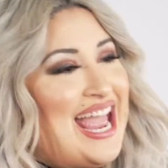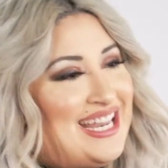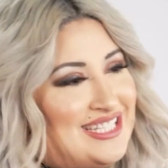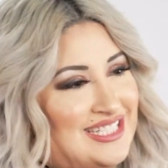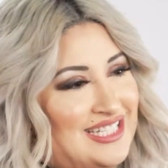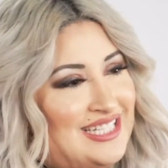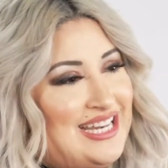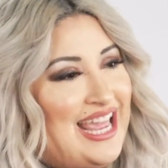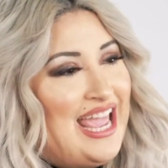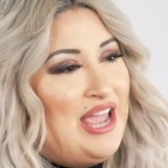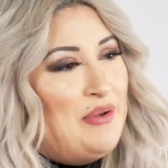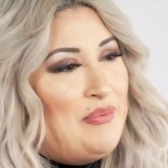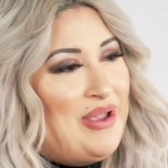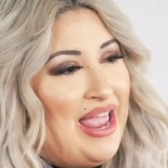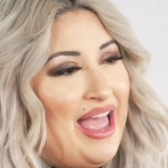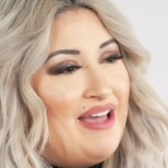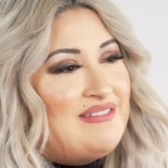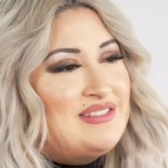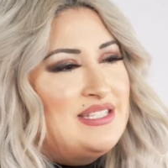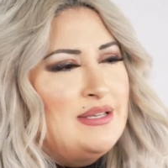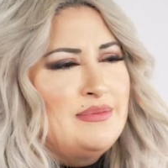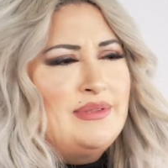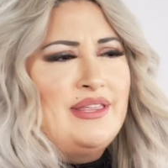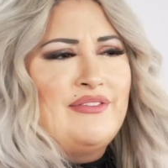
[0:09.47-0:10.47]
and today we
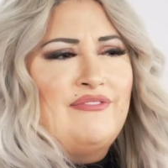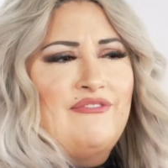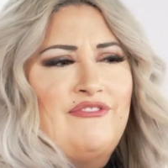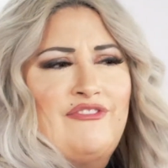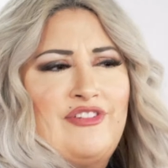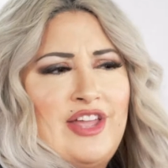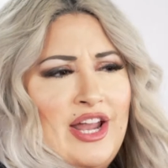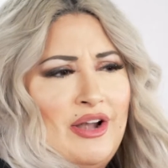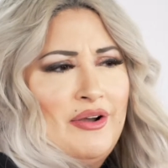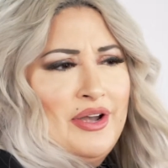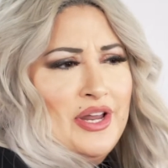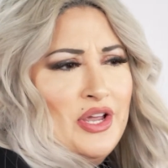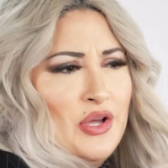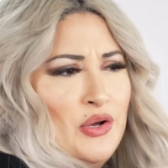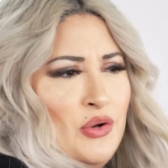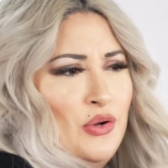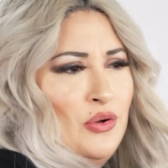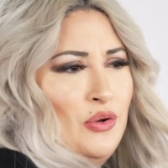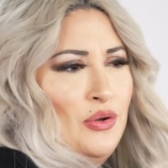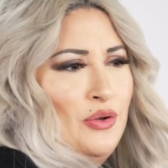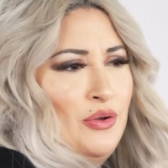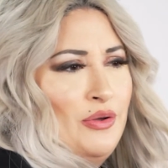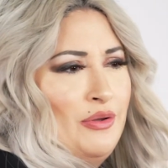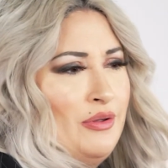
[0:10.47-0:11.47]
have something very
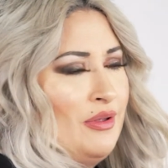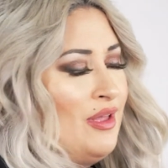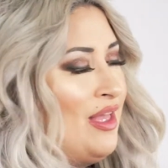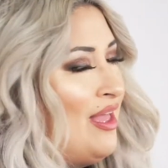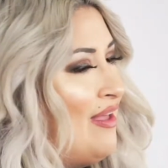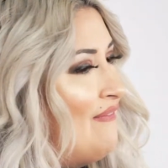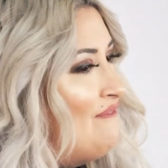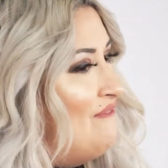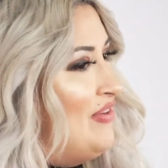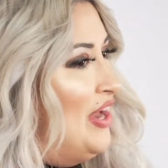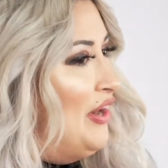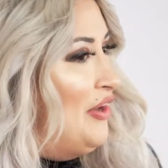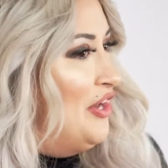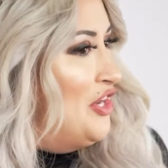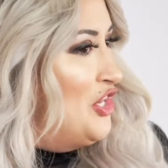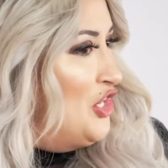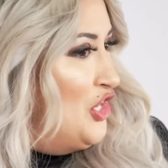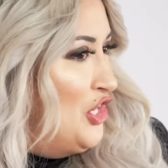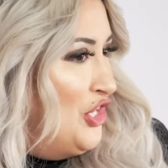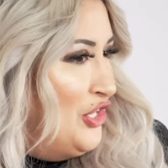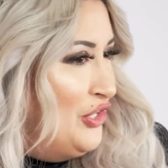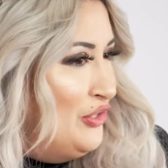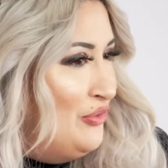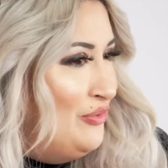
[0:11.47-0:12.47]
cool, very
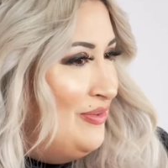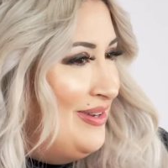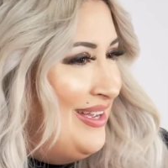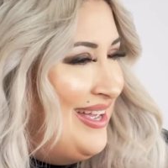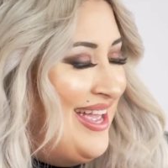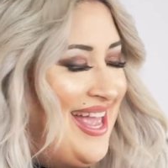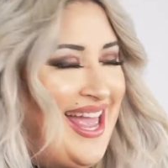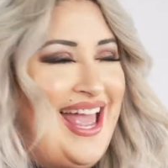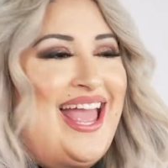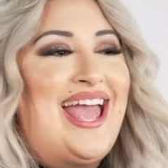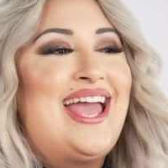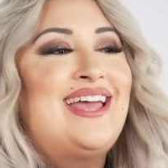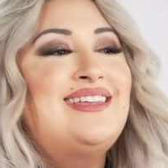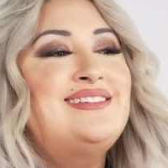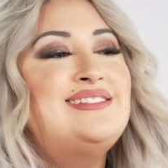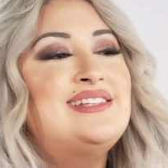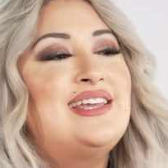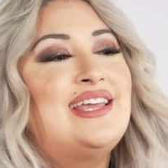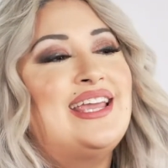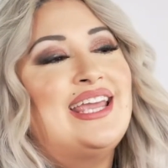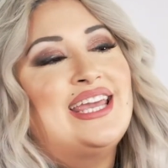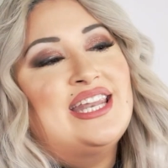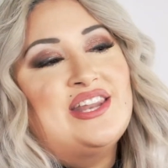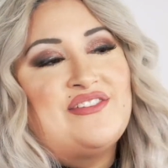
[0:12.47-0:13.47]
new, and
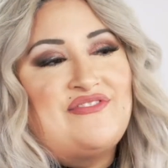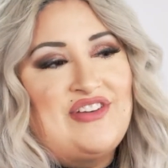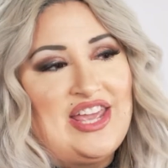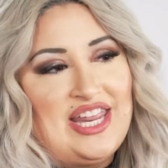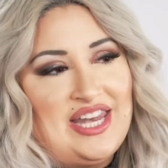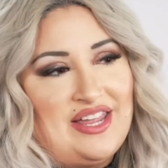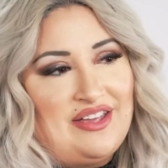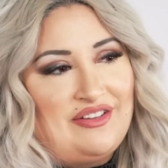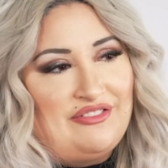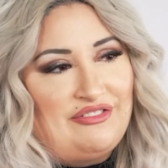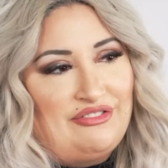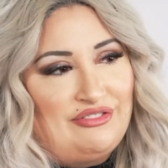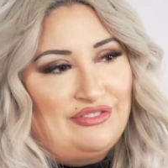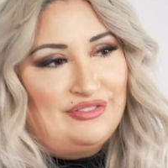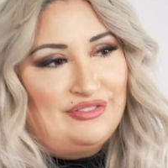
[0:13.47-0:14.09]
innovative.